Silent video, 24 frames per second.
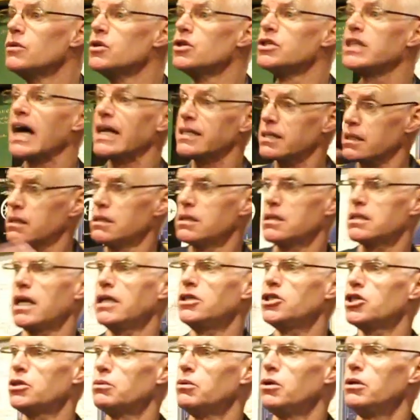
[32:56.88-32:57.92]
That's
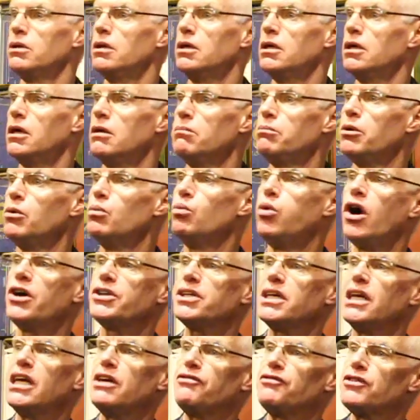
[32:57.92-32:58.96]
consensual. But what
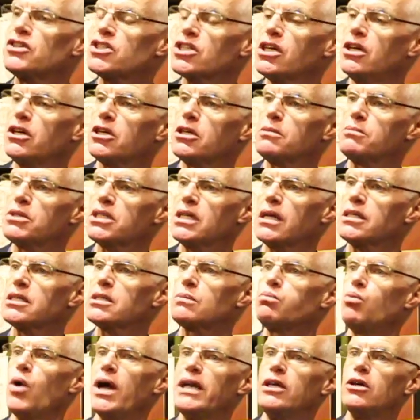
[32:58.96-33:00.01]
if a
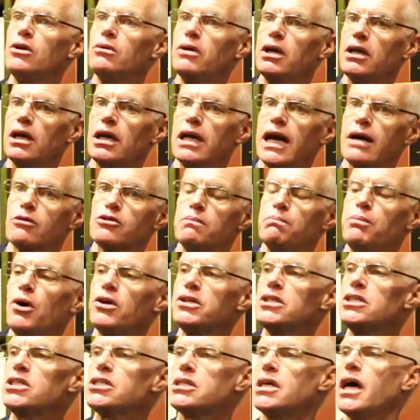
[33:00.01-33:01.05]
circumstance when you're in an out of
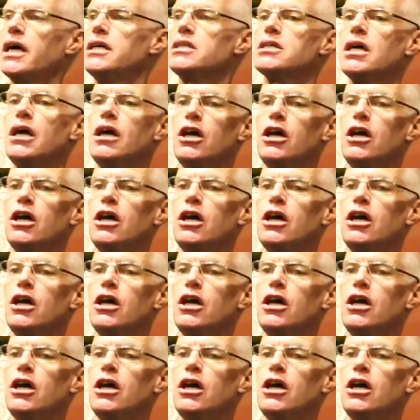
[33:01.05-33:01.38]
body state,